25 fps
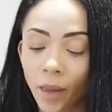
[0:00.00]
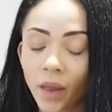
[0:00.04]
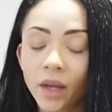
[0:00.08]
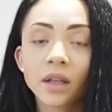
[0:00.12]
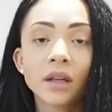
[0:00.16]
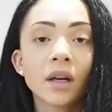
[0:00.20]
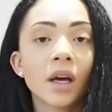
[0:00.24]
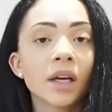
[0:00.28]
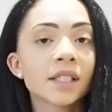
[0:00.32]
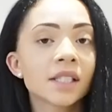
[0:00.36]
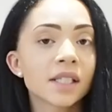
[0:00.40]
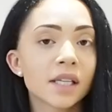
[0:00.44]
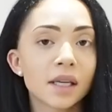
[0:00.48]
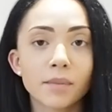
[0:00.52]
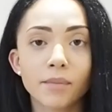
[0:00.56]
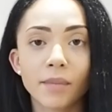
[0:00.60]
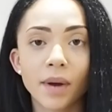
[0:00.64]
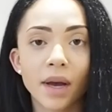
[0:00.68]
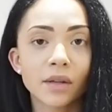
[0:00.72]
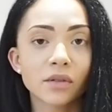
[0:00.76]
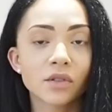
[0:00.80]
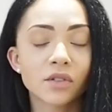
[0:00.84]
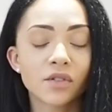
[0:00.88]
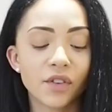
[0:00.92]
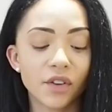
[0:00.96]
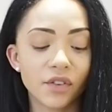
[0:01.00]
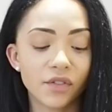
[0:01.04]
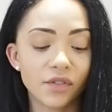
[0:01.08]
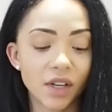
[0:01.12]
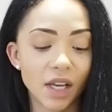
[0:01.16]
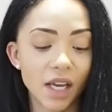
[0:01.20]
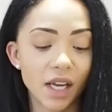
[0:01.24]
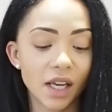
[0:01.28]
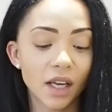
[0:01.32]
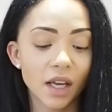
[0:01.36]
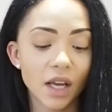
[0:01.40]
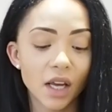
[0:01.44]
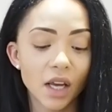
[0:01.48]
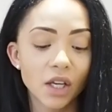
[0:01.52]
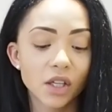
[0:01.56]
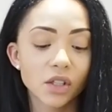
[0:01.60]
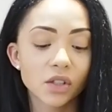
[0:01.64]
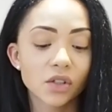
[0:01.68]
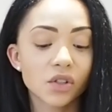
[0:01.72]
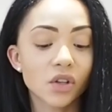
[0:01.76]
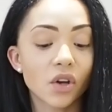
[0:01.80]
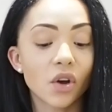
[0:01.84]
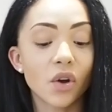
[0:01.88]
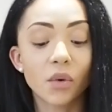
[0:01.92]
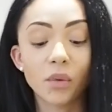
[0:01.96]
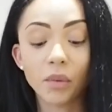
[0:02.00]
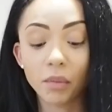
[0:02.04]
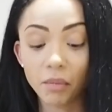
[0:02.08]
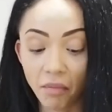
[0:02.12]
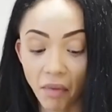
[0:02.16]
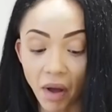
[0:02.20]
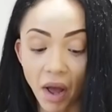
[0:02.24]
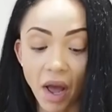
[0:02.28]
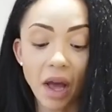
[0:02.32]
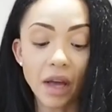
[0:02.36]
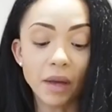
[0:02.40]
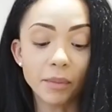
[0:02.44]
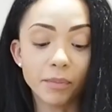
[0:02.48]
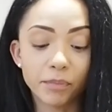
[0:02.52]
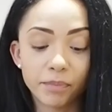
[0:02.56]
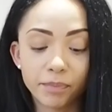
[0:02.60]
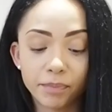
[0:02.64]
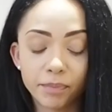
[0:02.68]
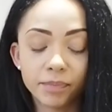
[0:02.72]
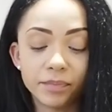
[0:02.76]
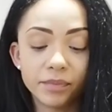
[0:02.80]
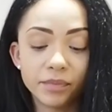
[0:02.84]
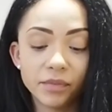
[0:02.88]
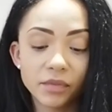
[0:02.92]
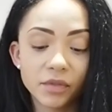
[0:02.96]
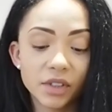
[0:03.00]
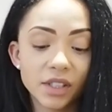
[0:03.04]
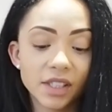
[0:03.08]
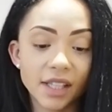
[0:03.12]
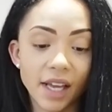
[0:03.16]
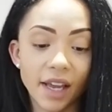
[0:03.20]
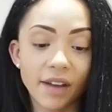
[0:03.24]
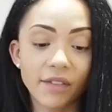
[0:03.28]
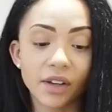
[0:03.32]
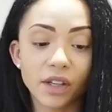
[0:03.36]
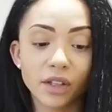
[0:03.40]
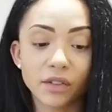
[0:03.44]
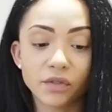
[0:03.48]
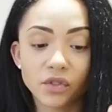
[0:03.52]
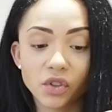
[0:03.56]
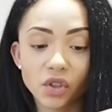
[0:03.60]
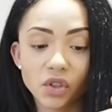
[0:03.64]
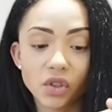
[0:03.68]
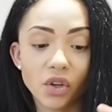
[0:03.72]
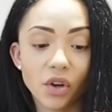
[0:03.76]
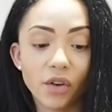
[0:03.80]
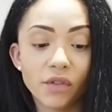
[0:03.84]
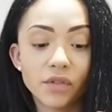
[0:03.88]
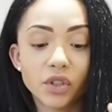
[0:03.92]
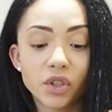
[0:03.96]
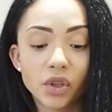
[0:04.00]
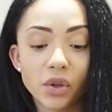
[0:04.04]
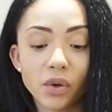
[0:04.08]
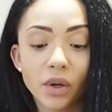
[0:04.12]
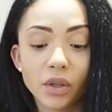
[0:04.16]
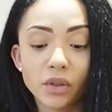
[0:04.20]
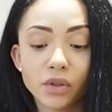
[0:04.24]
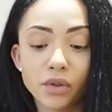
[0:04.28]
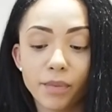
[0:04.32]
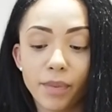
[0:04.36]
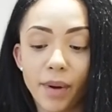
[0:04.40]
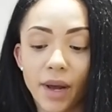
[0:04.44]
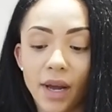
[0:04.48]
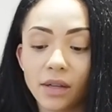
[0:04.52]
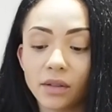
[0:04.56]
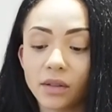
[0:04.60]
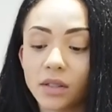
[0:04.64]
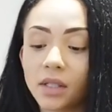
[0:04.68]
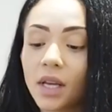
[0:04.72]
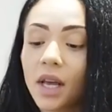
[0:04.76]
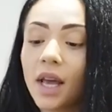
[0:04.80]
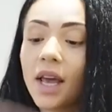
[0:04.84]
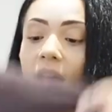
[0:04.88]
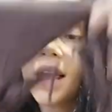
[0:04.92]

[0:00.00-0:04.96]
£19.50, so a saving of just over £200.